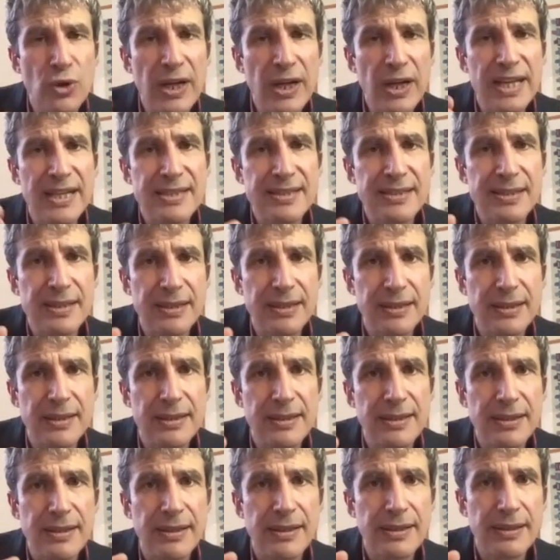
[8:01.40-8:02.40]
or less the,
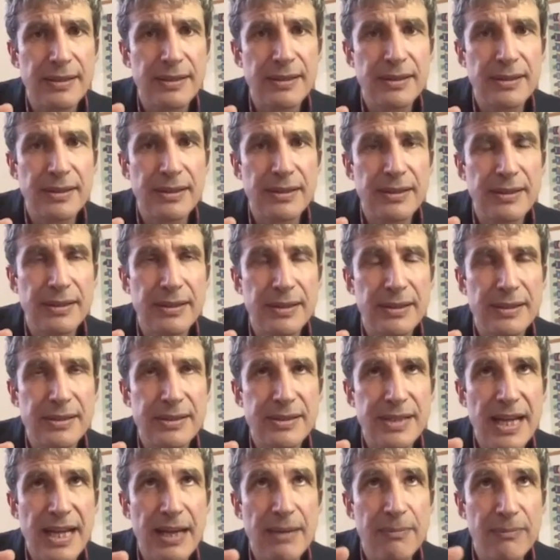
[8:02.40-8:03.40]
the, the
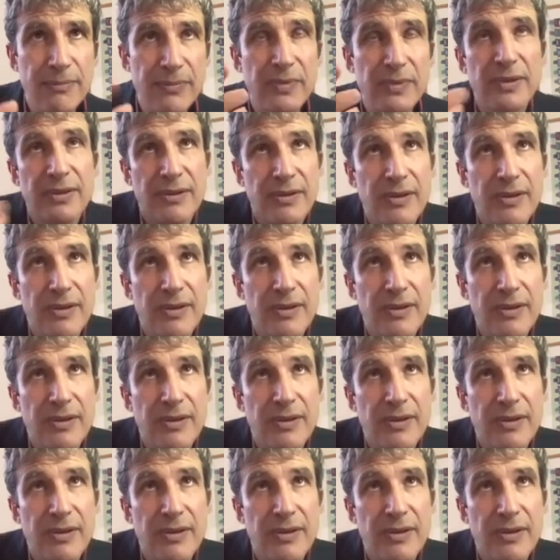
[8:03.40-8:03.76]
same